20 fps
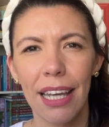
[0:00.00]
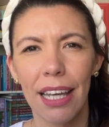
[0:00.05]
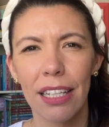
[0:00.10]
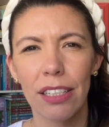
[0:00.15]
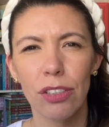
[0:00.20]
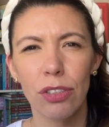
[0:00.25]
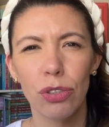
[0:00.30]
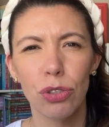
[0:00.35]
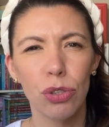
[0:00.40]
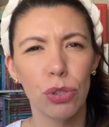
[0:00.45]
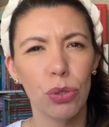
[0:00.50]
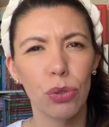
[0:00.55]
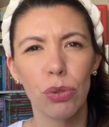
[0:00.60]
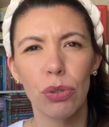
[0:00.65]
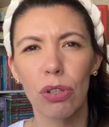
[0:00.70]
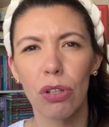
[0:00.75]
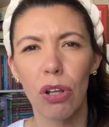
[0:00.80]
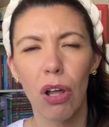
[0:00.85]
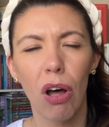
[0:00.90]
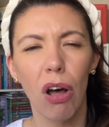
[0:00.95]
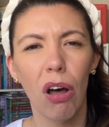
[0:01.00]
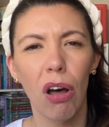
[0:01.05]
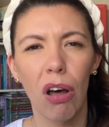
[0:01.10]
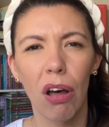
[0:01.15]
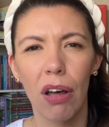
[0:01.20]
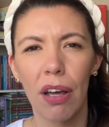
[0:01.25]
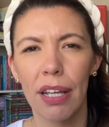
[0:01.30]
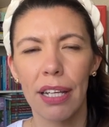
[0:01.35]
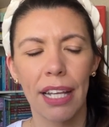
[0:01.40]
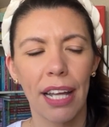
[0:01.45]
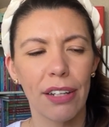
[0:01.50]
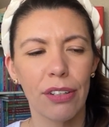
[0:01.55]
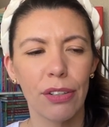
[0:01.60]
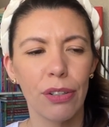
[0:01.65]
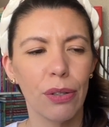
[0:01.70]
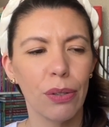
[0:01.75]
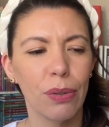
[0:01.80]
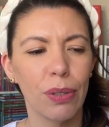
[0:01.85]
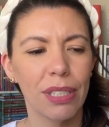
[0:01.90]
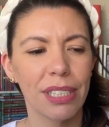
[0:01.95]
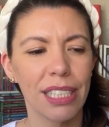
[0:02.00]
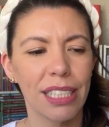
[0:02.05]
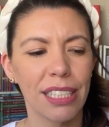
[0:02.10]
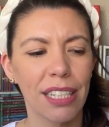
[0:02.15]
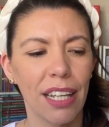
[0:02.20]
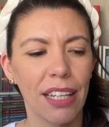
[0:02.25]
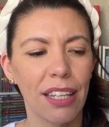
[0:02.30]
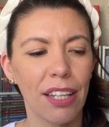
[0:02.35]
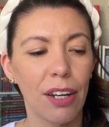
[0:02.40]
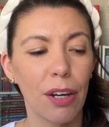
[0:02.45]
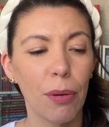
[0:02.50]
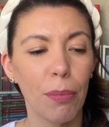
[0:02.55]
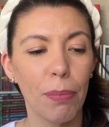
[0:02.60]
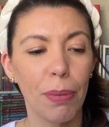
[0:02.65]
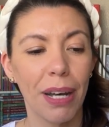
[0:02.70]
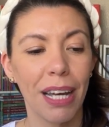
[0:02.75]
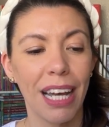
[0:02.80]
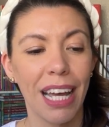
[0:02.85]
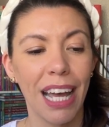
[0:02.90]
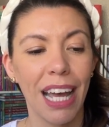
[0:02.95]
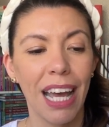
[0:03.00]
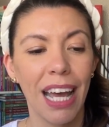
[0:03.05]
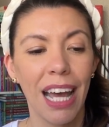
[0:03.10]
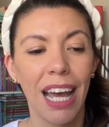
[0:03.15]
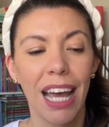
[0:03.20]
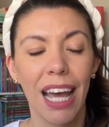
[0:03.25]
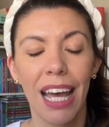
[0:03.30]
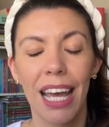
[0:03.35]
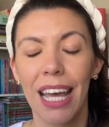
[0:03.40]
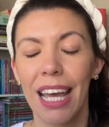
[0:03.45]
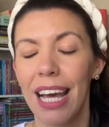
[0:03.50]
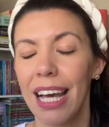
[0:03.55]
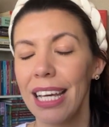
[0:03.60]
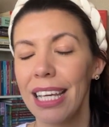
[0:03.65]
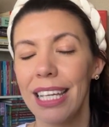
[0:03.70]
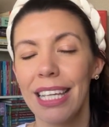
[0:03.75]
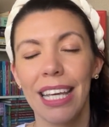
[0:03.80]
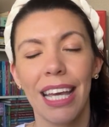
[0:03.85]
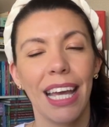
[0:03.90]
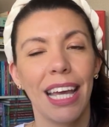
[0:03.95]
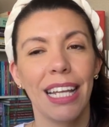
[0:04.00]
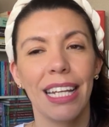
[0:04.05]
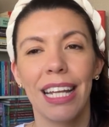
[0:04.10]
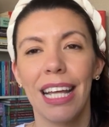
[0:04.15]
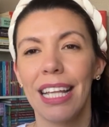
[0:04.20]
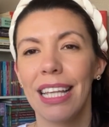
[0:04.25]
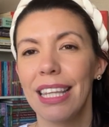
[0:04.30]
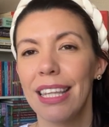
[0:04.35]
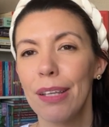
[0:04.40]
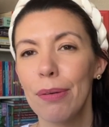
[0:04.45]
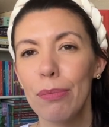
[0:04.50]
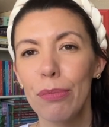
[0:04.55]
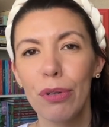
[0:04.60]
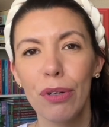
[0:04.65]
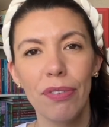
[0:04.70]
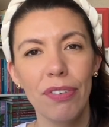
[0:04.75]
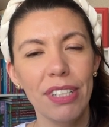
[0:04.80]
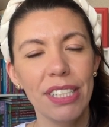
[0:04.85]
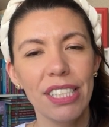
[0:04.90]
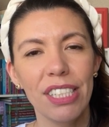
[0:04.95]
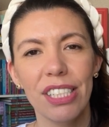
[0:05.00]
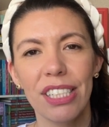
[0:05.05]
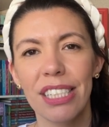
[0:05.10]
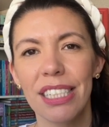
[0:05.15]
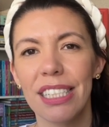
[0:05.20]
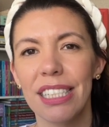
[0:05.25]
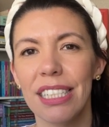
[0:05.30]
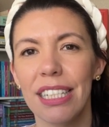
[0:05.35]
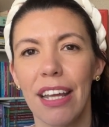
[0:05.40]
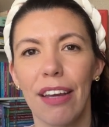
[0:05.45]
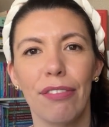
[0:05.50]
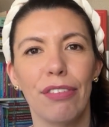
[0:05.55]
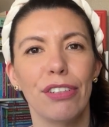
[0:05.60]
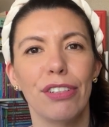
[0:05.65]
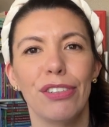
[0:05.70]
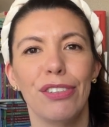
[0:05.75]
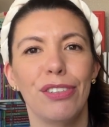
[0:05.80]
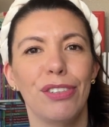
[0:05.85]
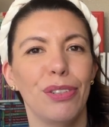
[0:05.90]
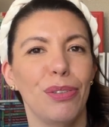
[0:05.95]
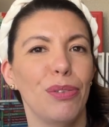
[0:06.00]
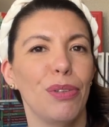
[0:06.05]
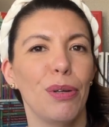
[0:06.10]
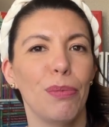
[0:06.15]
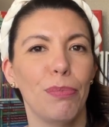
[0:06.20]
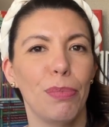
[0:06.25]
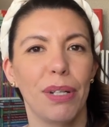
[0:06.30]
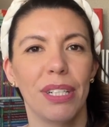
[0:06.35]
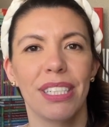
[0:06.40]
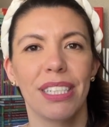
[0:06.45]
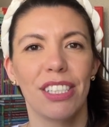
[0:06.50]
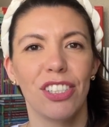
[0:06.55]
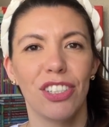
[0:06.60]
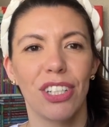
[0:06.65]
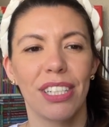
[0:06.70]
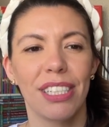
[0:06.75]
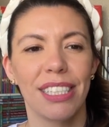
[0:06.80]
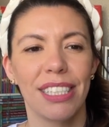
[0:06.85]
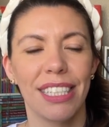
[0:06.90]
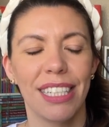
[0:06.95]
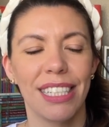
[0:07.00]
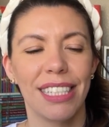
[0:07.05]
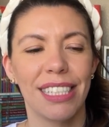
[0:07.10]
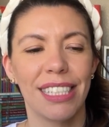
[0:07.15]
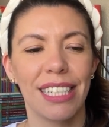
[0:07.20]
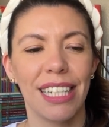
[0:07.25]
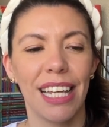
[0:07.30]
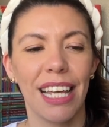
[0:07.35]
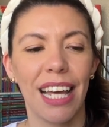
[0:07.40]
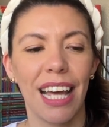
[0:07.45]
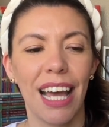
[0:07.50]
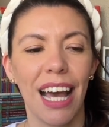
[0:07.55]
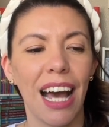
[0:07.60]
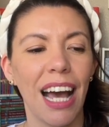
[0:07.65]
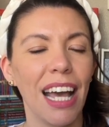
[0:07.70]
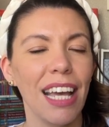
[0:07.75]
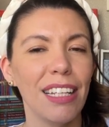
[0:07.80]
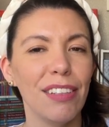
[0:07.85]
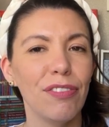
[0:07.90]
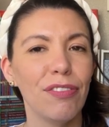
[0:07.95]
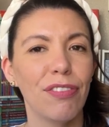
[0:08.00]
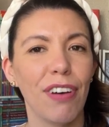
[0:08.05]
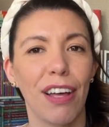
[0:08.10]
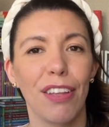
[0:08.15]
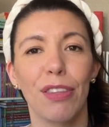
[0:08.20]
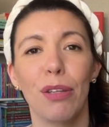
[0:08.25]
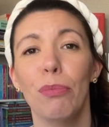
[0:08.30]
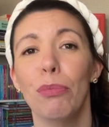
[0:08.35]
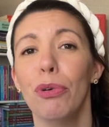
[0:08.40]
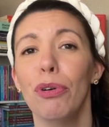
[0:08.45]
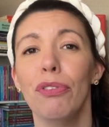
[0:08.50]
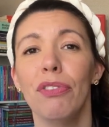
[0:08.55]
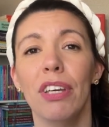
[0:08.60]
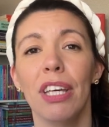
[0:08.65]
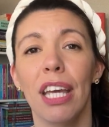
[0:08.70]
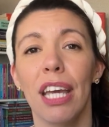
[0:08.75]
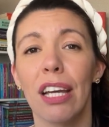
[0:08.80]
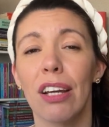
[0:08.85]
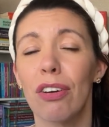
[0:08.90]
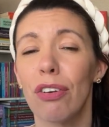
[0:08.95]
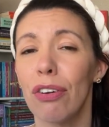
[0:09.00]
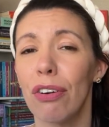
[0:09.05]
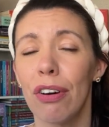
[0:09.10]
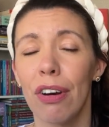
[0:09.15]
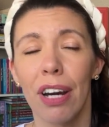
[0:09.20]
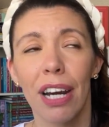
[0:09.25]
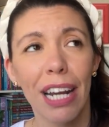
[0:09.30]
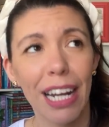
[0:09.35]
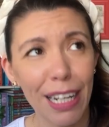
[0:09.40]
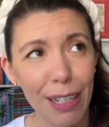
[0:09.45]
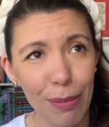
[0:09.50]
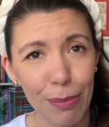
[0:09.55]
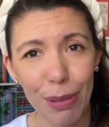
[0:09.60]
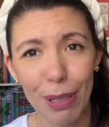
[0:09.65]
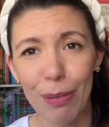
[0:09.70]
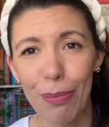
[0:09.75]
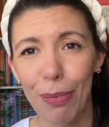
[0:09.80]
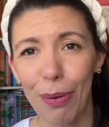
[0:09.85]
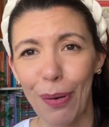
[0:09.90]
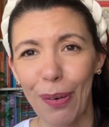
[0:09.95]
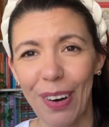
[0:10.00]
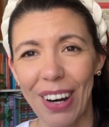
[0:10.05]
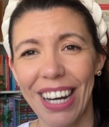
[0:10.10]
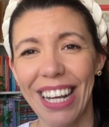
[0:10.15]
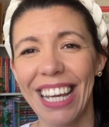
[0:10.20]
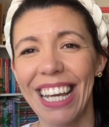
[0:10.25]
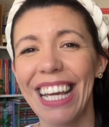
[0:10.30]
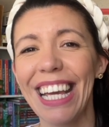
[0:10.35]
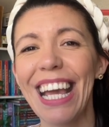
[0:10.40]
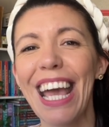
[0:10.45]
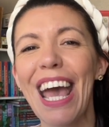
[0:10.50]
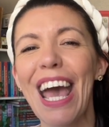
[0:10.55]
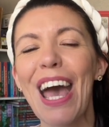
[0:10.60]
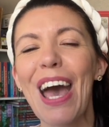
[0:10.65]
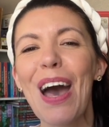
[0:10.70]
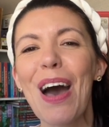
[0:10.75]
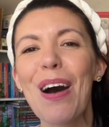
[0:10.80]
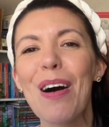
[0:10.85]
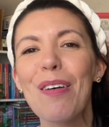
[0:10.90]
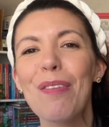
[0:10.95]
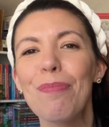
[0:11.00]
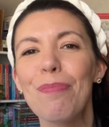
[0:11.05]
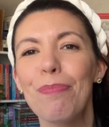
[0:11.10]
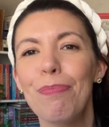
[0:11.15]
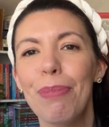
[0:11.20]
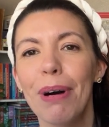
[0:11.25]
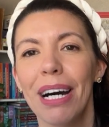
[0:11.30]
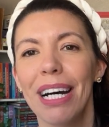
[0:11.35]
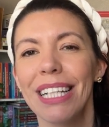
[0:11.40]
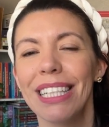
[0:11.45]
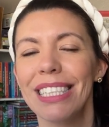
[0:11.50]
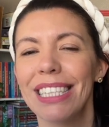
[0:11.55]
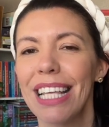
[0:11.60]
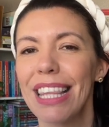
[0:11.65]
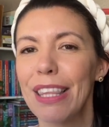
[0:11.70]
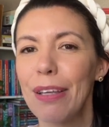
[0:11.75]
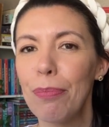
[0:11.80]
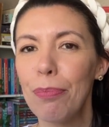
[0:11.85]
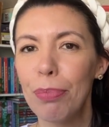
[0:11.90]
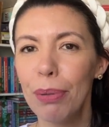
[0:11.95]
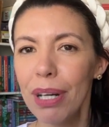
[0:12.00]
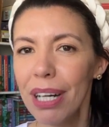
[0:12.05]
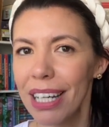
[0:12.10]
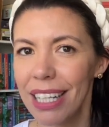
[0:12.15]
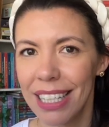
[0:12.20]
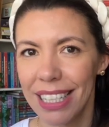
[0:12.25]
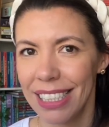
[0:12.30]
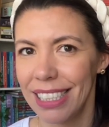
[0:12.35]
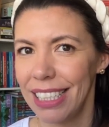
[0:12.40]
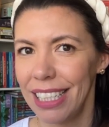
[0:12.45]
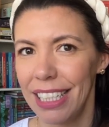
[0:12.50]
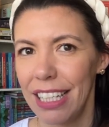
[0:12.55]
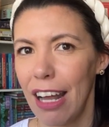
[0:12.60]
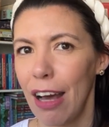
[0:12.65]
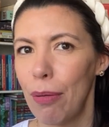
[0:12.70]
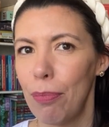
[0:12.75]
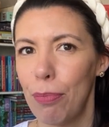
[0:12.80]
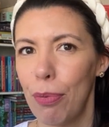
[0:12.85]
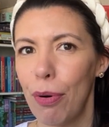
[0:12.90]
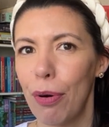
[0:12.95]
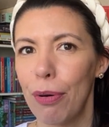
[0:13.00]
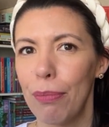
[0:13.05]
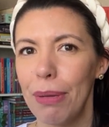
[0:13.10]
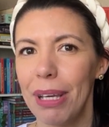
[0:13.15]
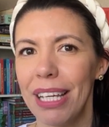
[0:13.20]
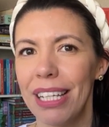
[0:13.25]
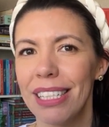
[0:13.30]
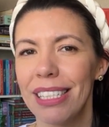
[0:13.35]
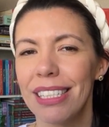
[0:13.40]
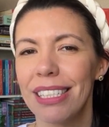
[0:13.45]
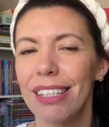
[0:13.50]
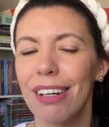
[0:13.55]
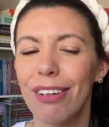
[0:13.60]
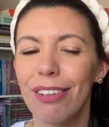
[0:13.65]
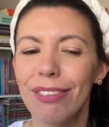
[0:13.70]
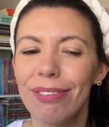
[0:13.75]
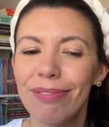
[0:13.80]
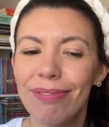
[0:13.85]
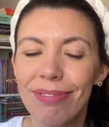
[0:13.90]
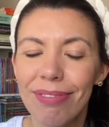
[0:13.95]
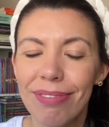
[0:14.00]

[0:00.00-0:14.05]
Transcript: and Jude Law, and I don't know who else is on there, but again, the movies just never do the books justice. I found the movie incredibly boring, but the book did not bore me. So